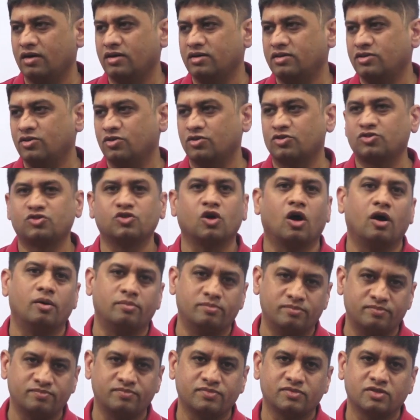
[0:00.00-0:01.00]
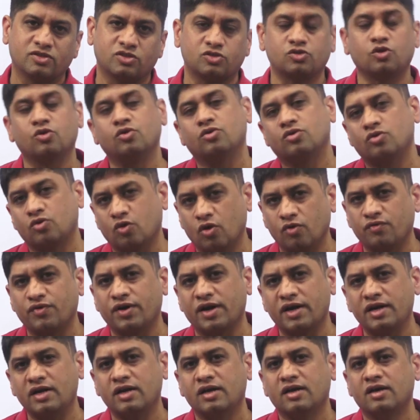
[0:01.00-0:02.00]
your job. So go
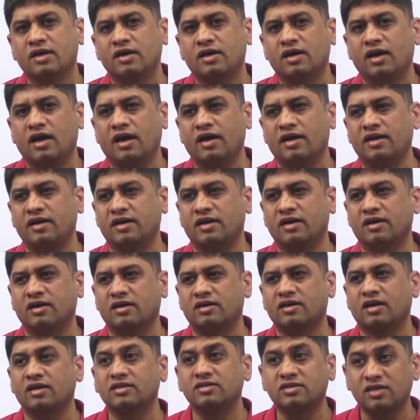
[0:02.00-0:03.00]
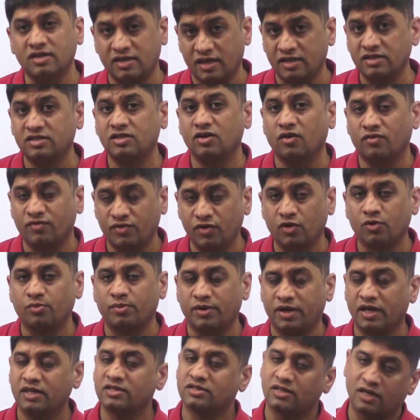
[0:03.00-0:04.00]
for it, and consultancy of
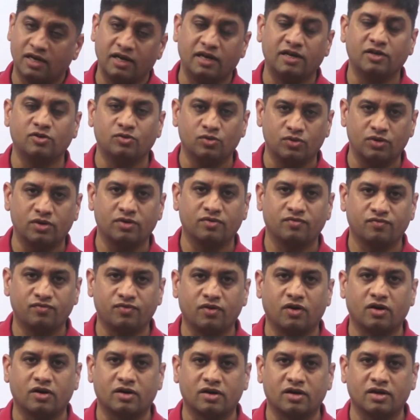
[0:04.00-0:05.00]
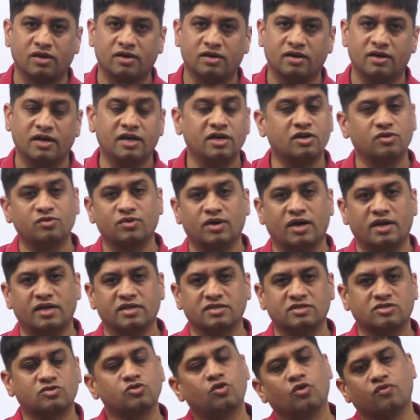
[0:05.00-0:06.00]
Europedia is really good for interview
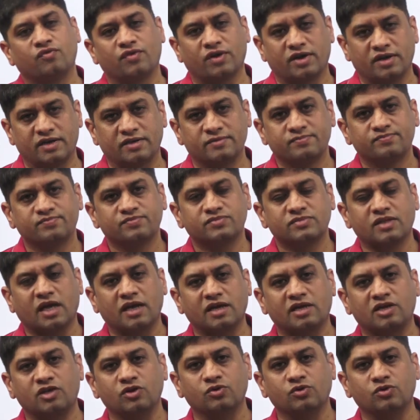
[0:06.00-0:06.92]
guidance. Go for it. Thank